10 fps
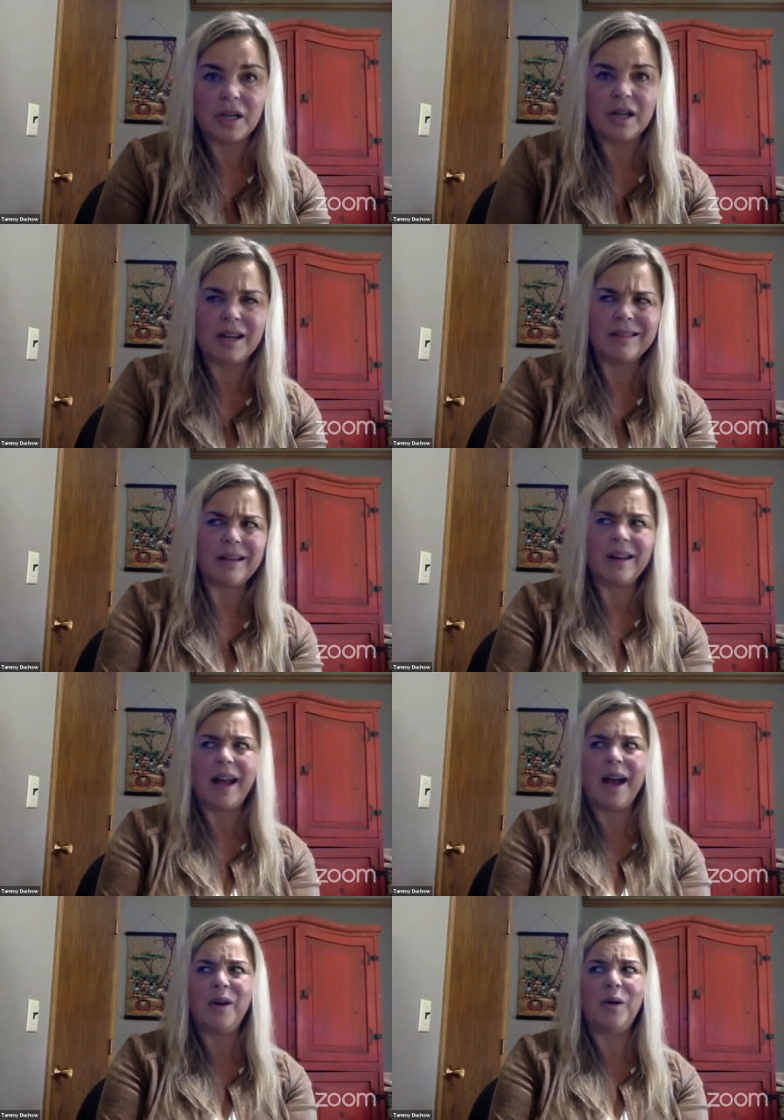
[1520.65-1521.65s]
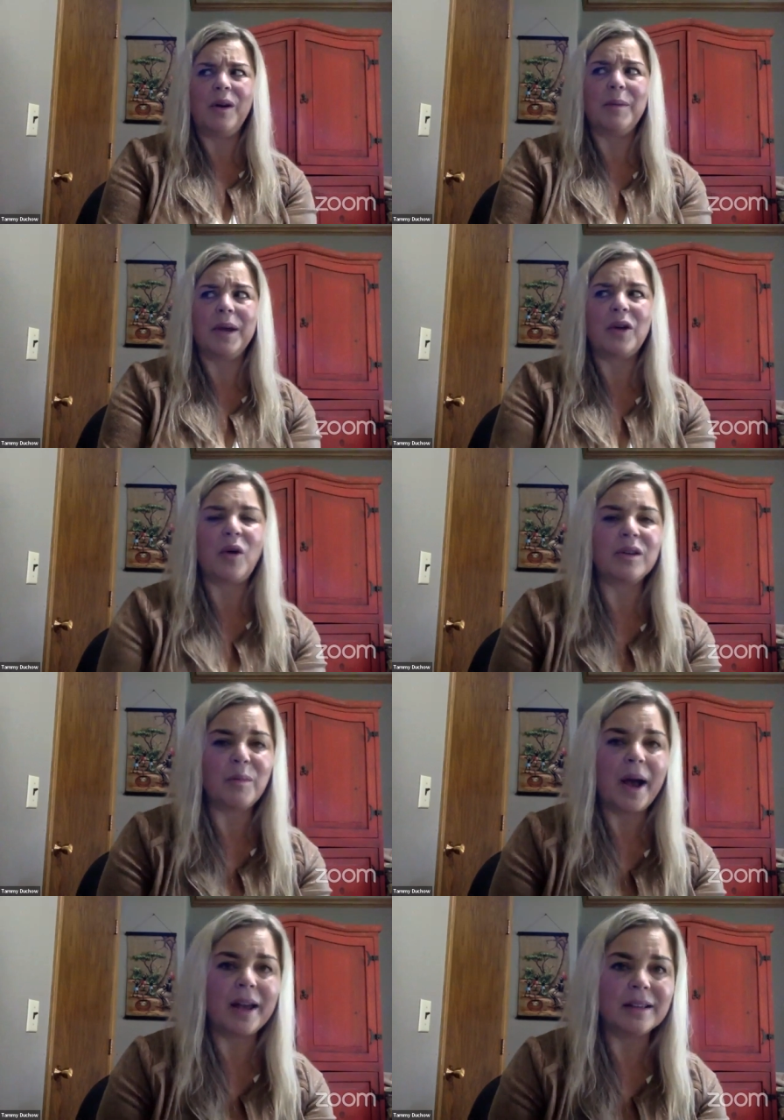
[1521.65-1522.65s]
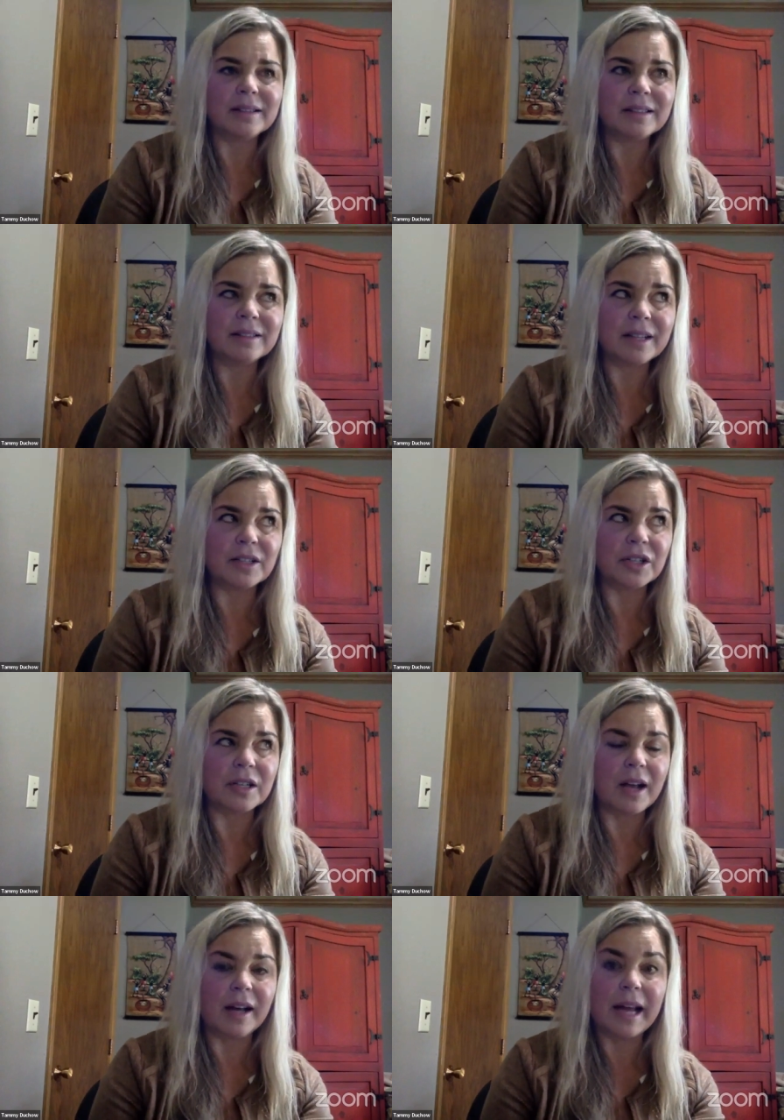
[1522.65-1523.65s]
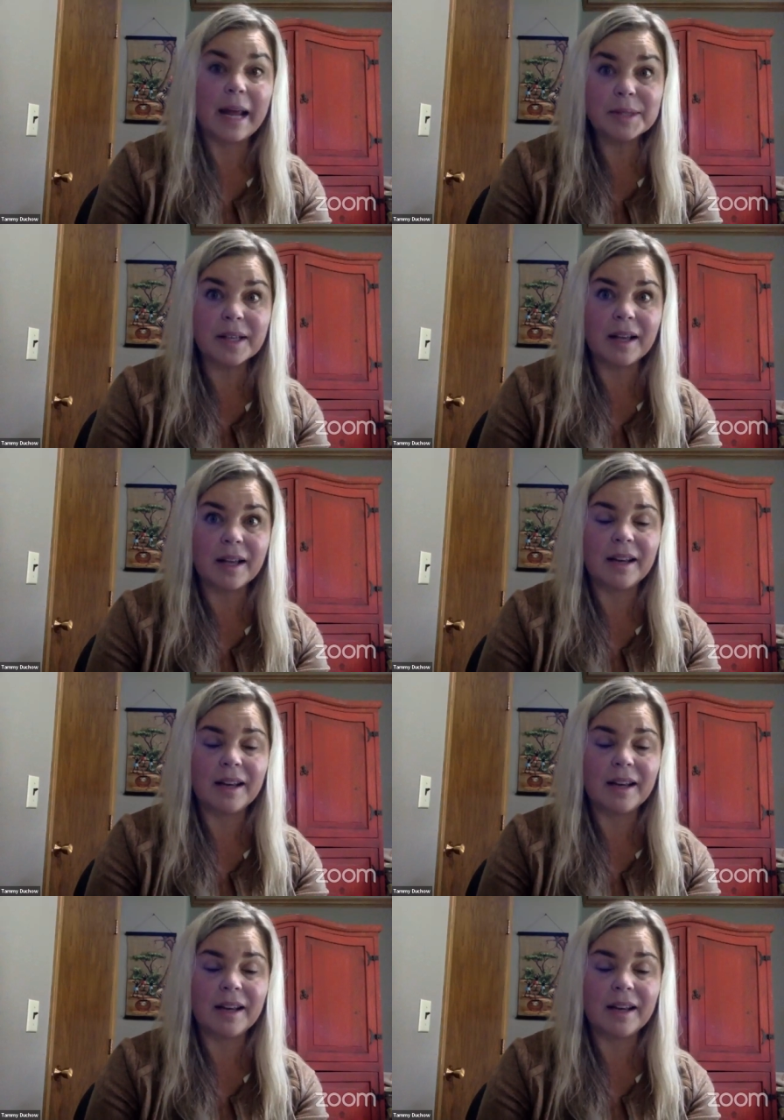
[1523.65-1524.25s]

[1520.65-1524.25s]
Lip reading: And I thought, how am I going to buy installation on Amazon?